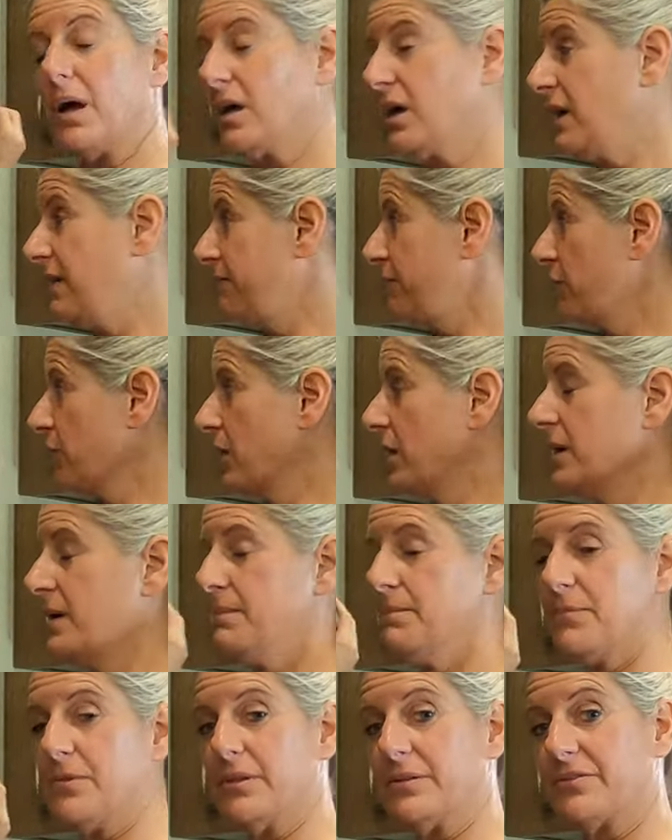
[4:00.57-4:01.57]
cover
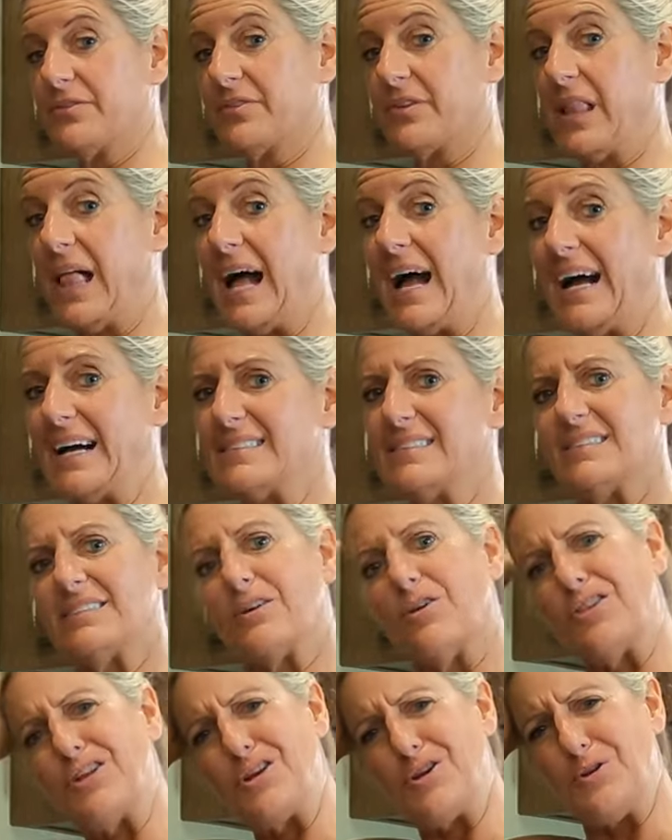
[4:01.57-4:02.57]
up the slides
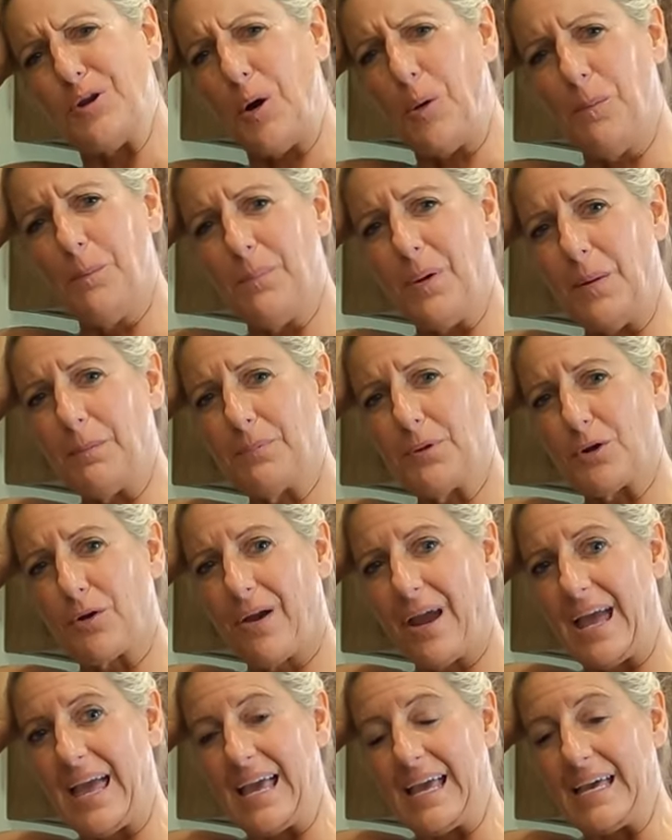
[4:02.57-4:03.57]
so that you don't bump
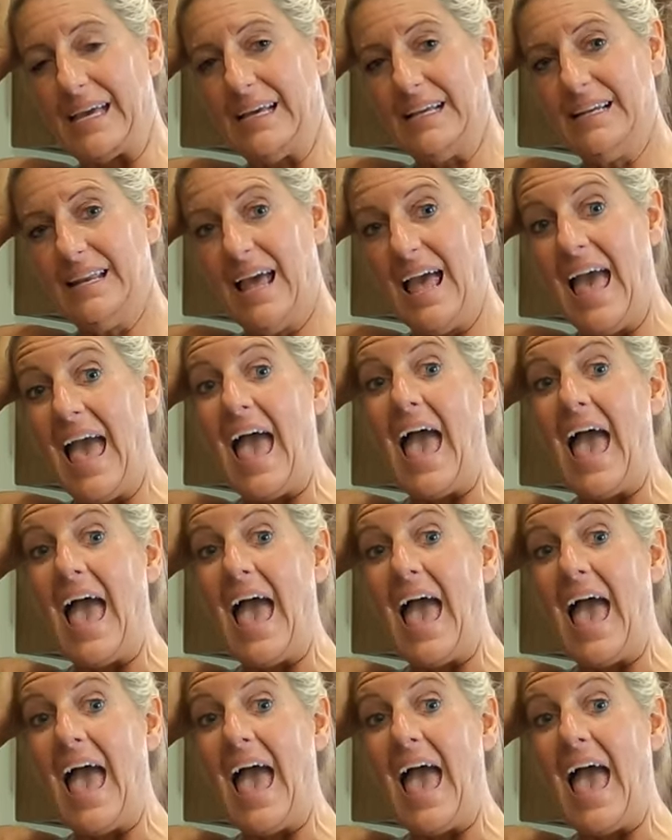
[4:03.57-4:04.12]
your head.